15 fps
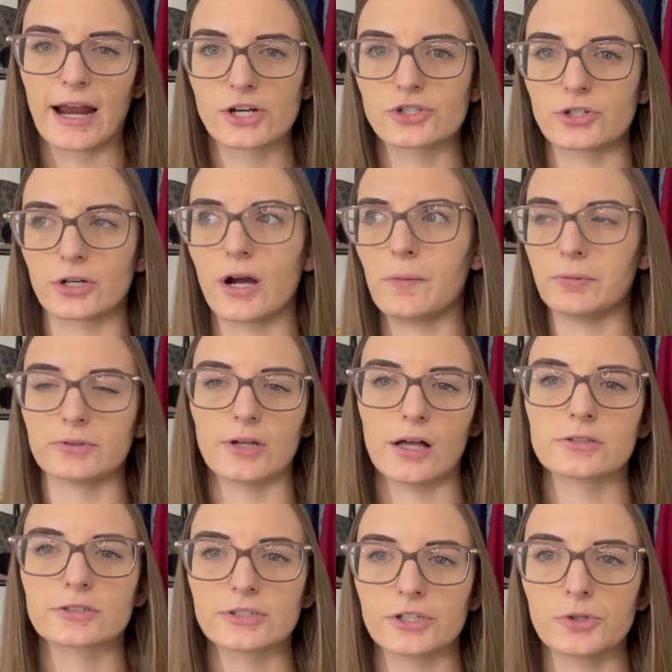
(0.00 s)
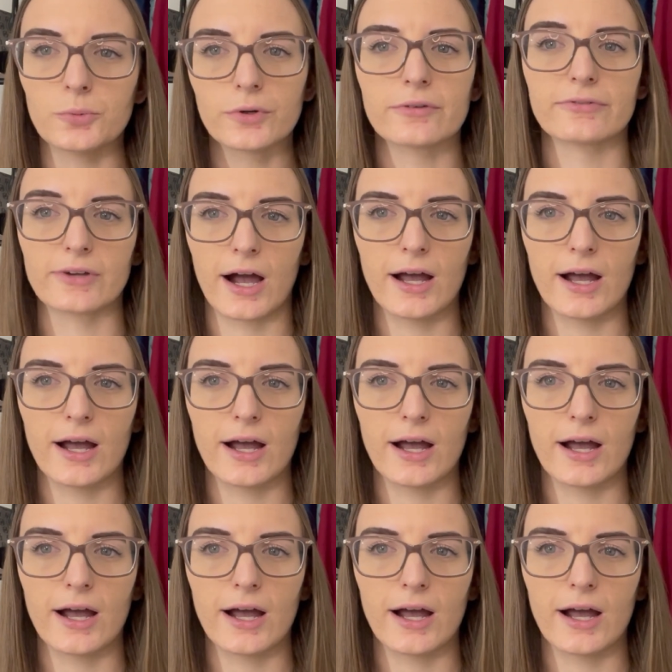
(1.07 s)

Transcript: extra couple dollars that you would have